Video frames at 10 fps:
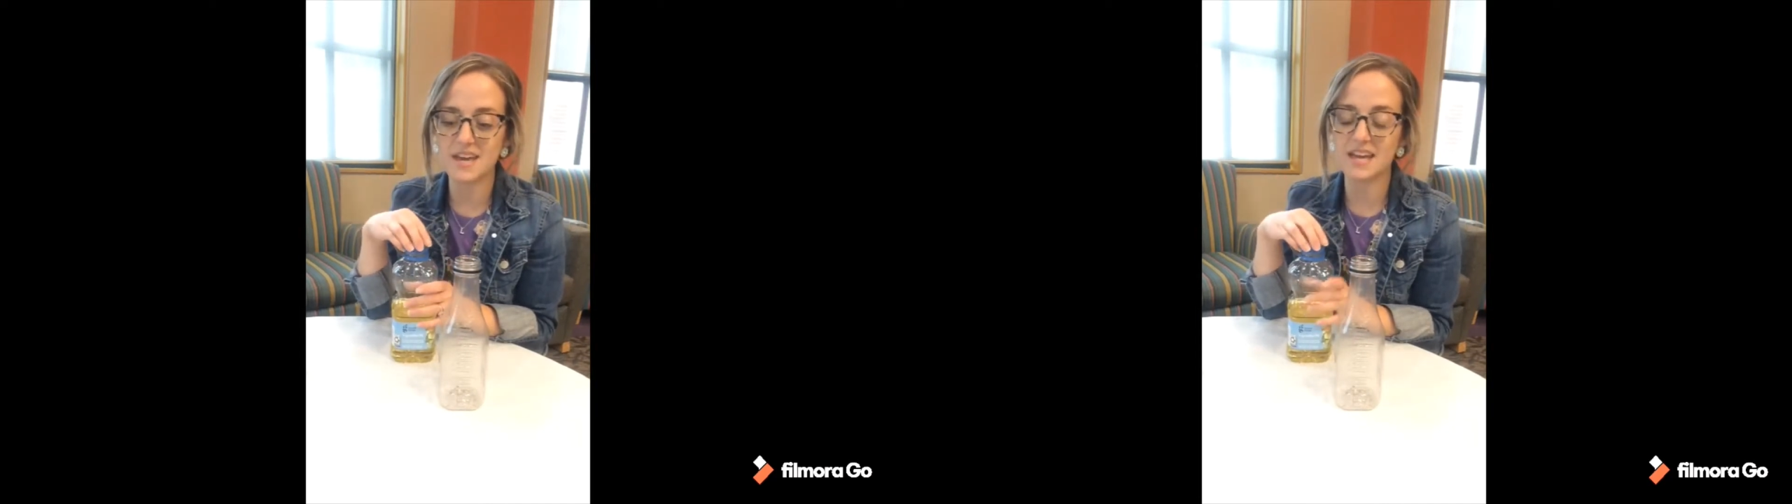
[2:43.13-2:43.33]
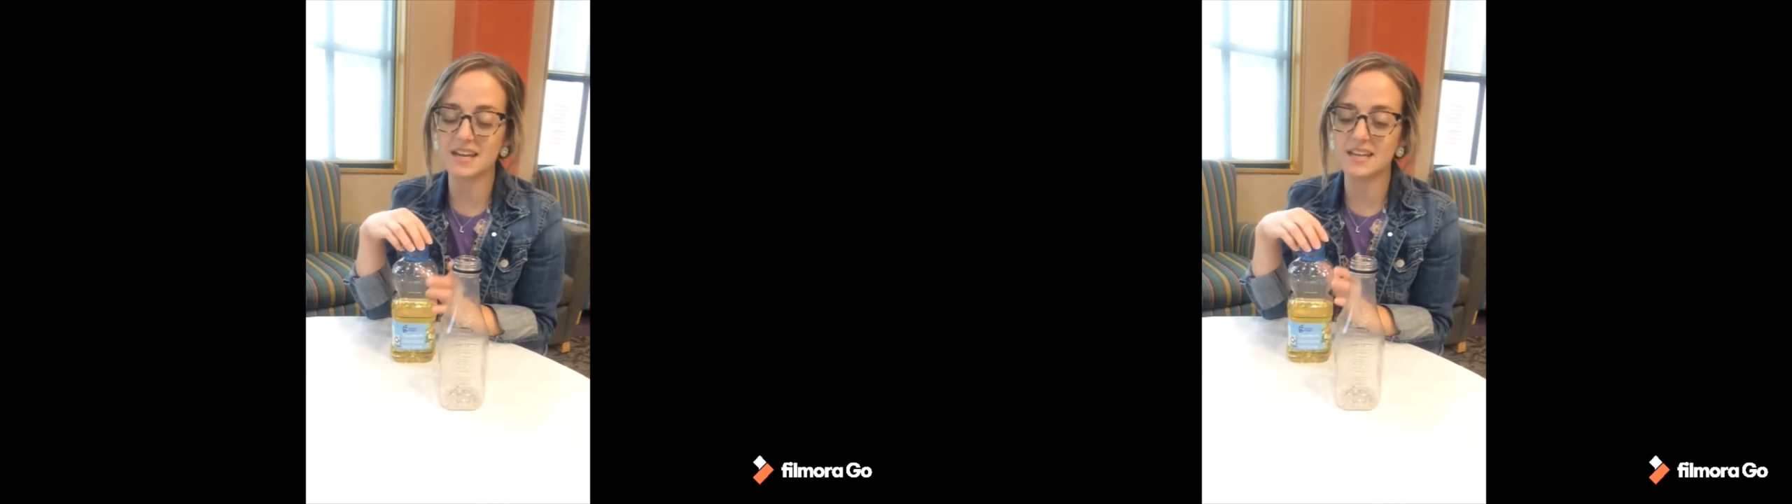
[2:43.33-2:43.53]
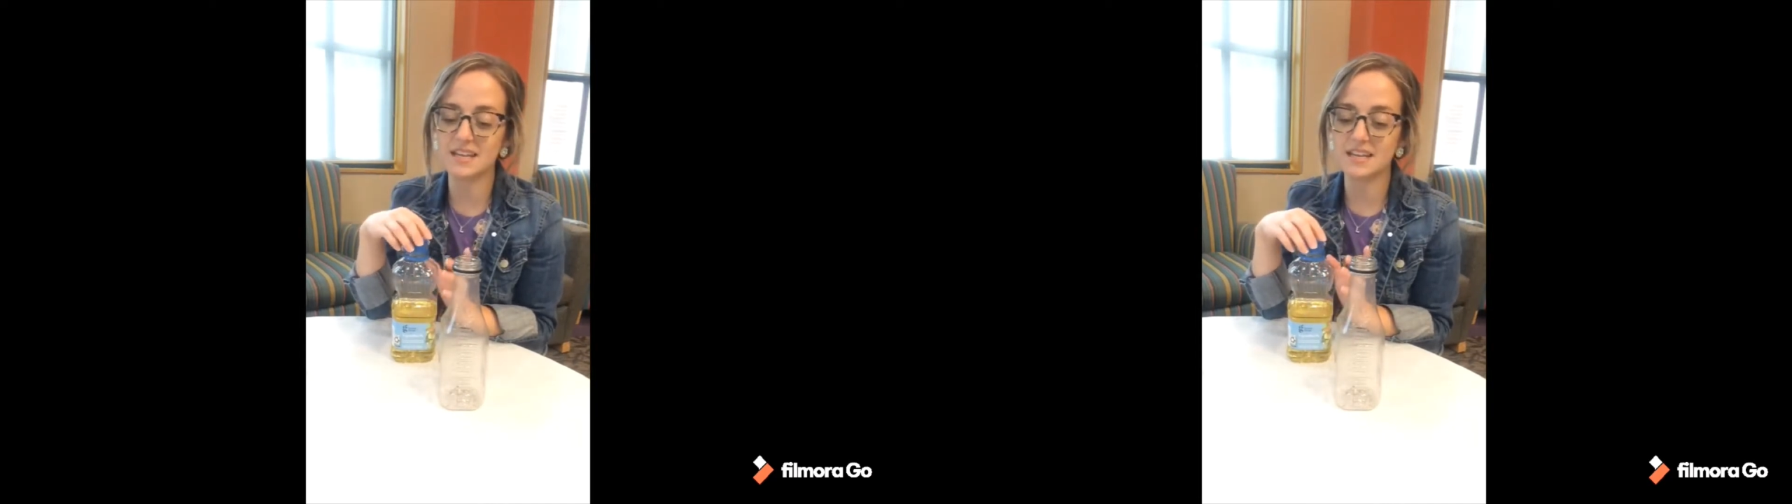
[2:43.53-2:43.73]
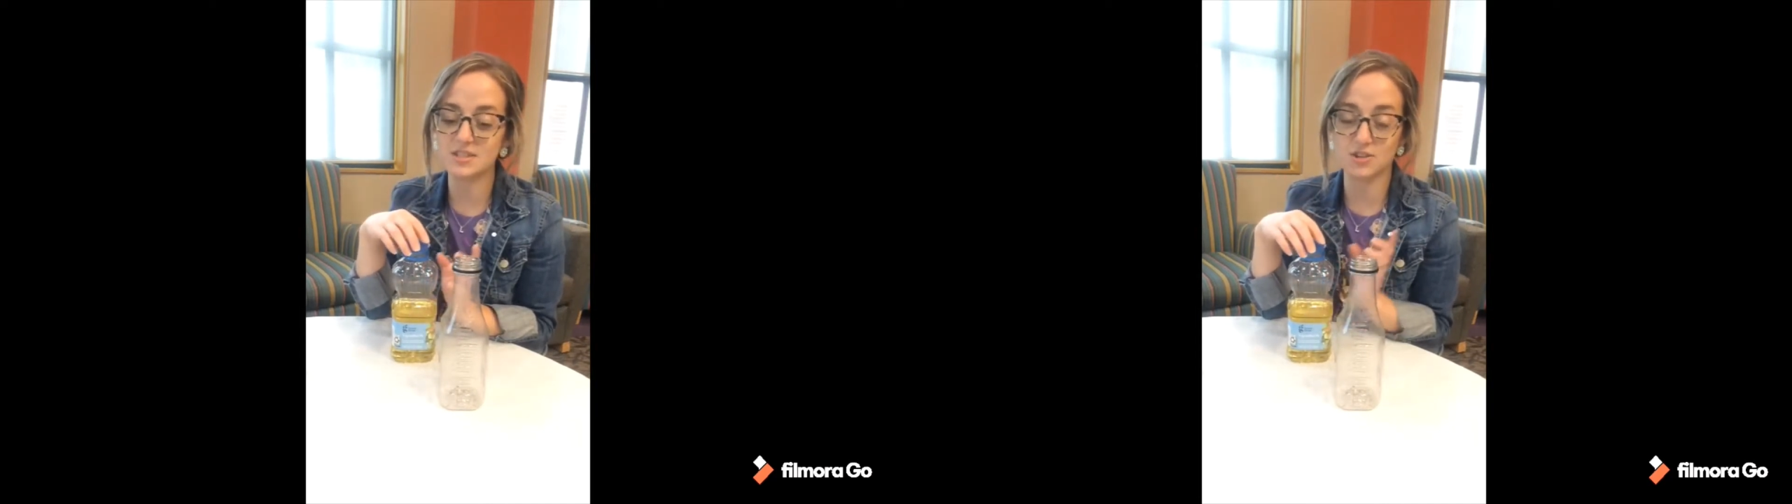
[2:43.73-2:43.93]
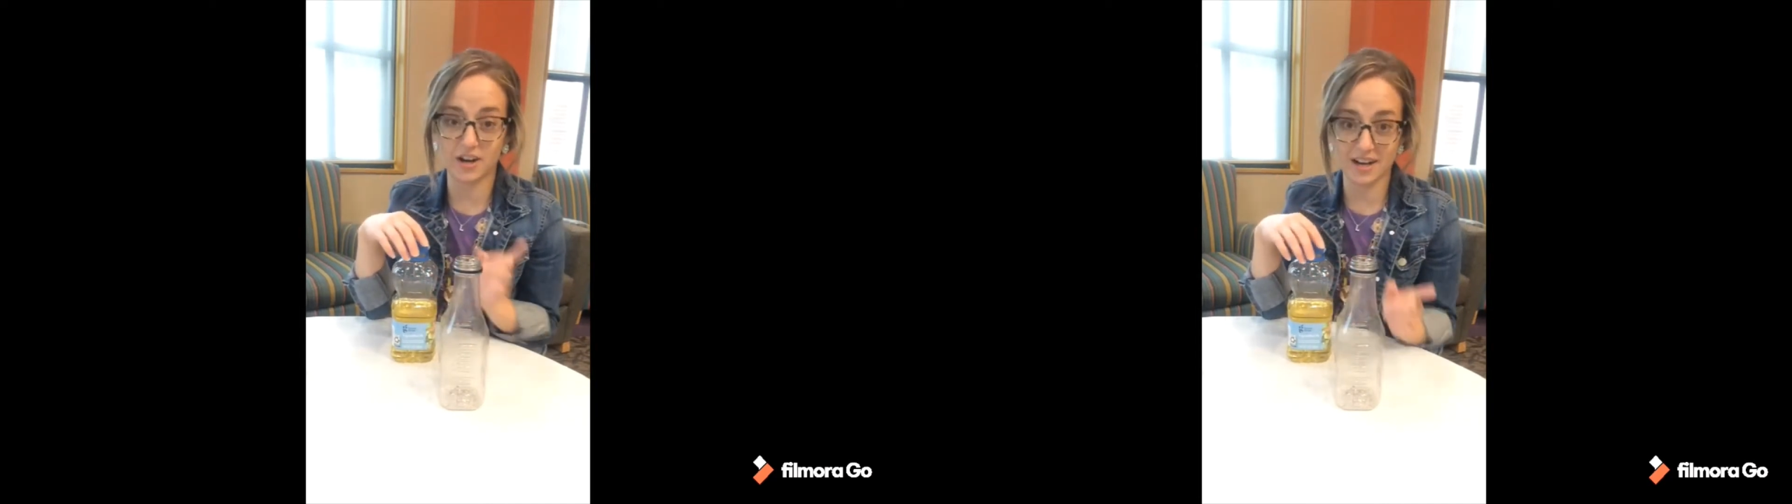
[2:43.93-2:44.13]
It
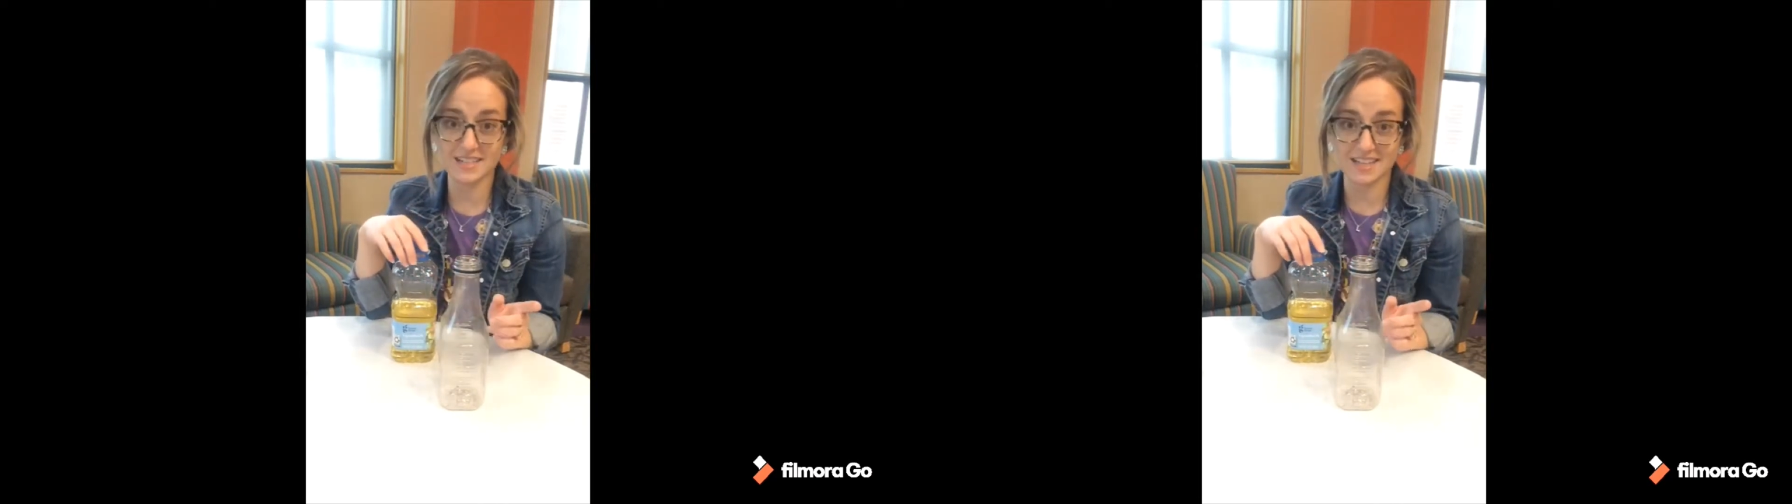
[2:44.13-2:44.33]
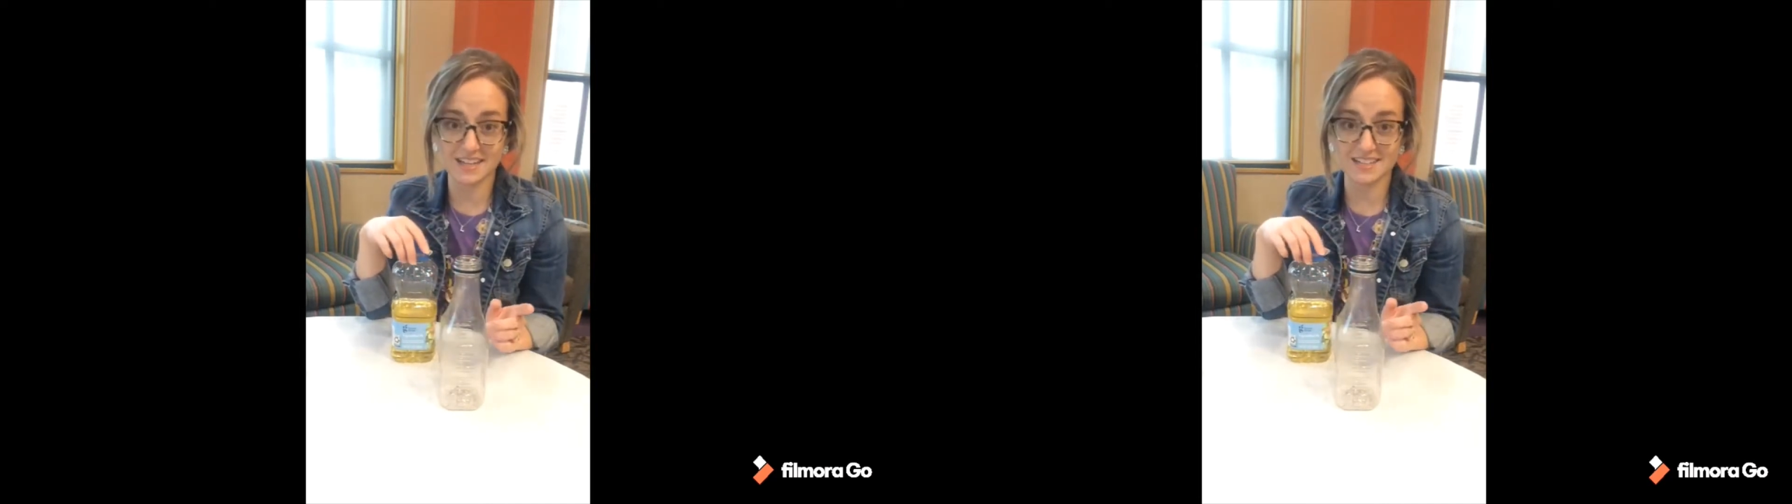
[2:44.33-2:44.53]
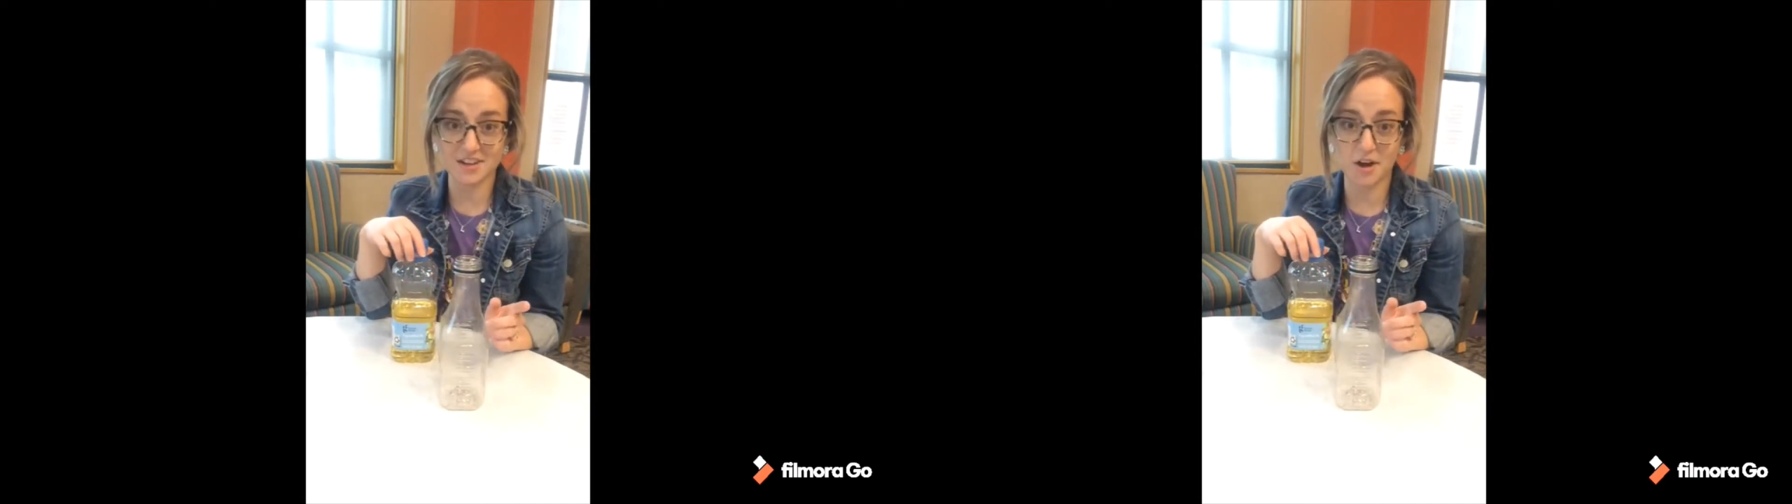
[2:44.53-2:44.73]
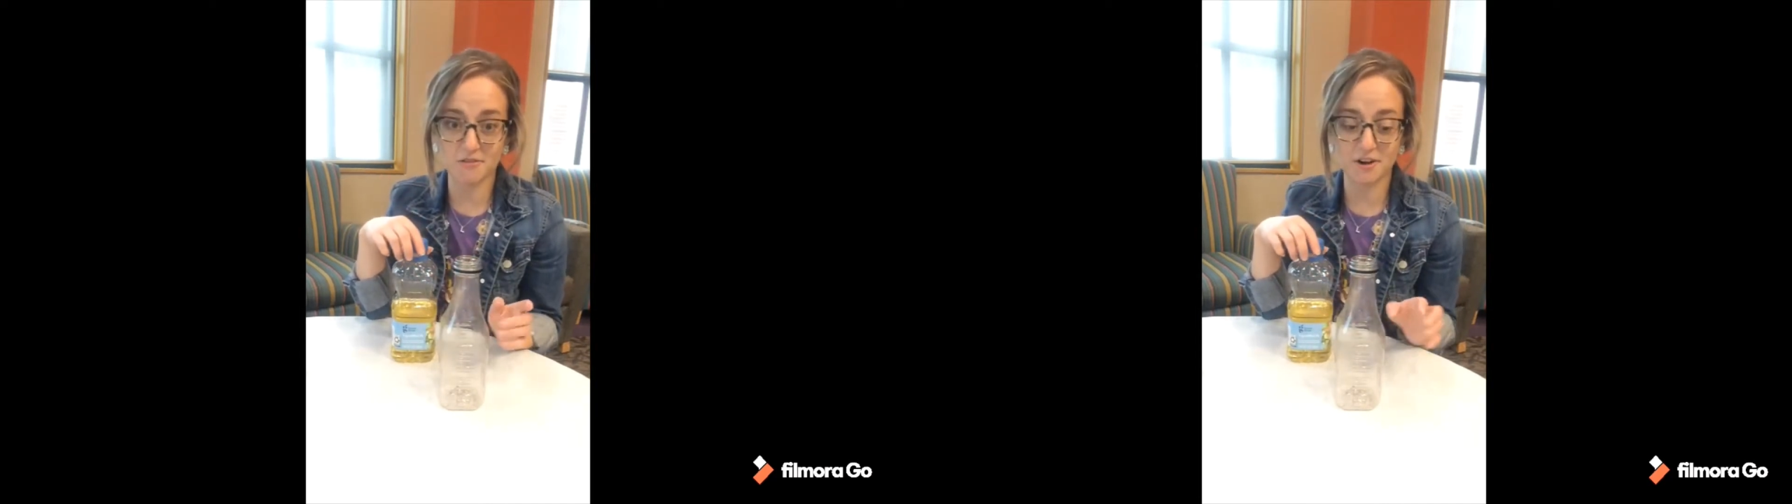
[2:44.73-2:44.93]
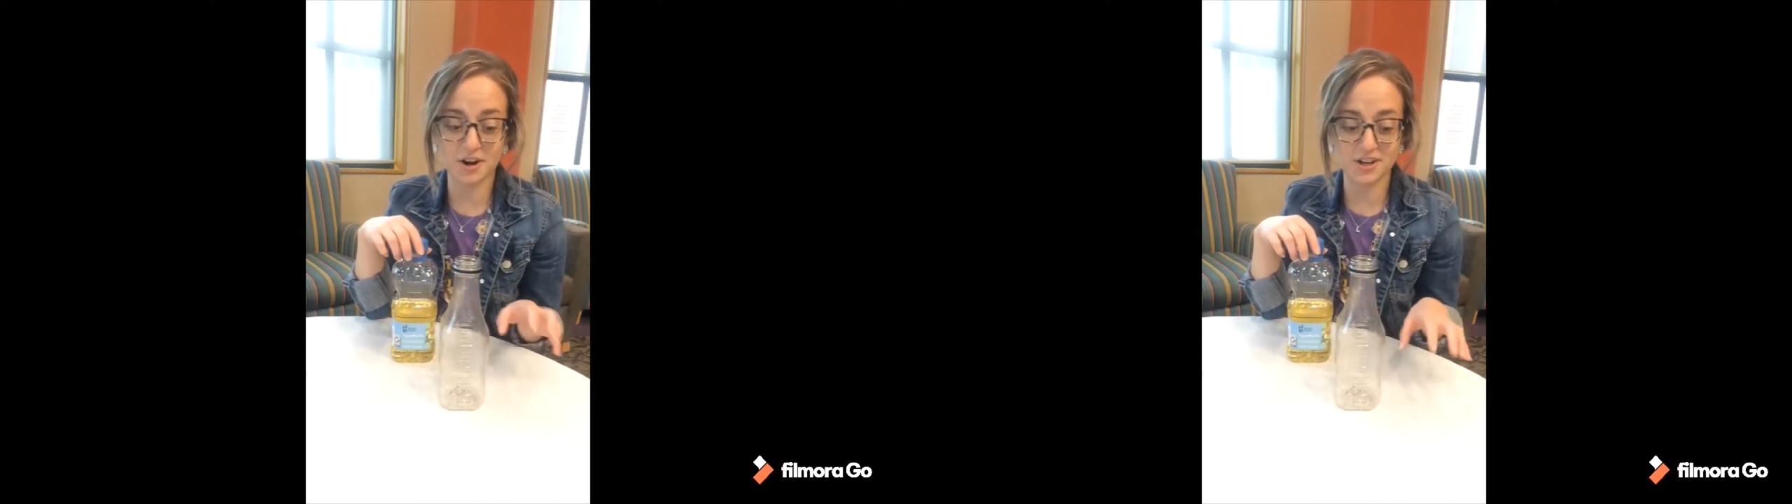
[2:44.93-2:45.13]
is a great idea to
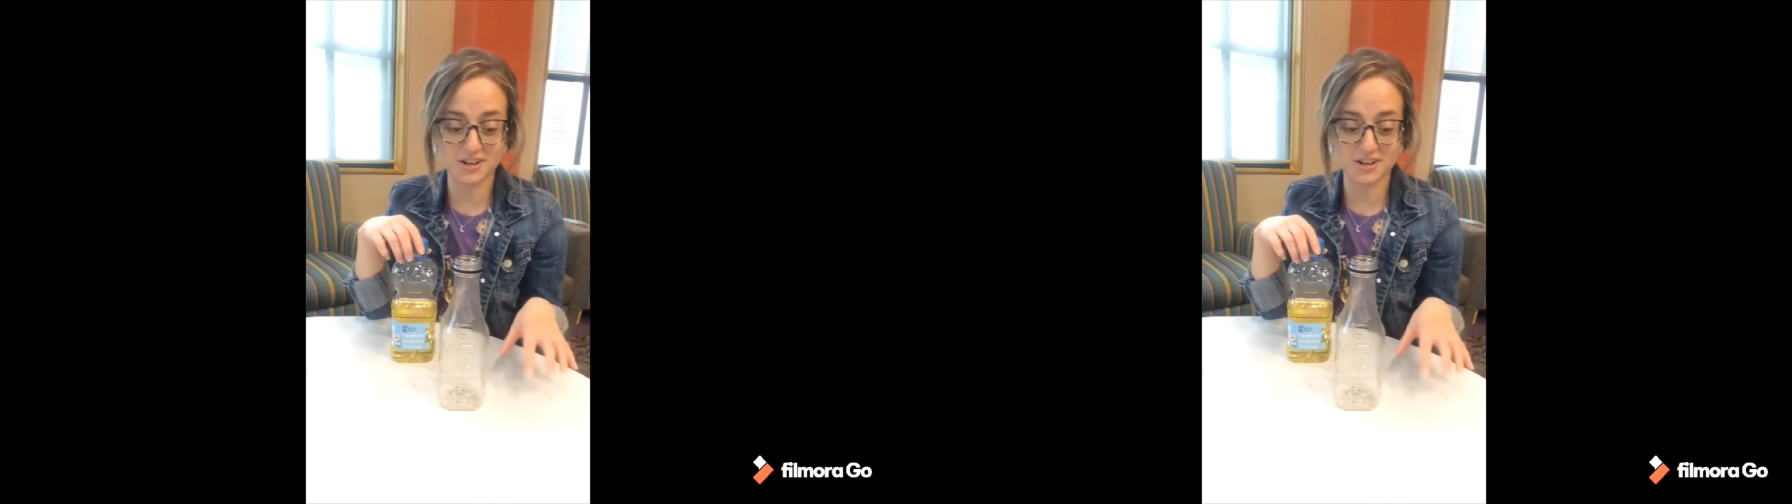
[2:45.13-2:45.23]
cover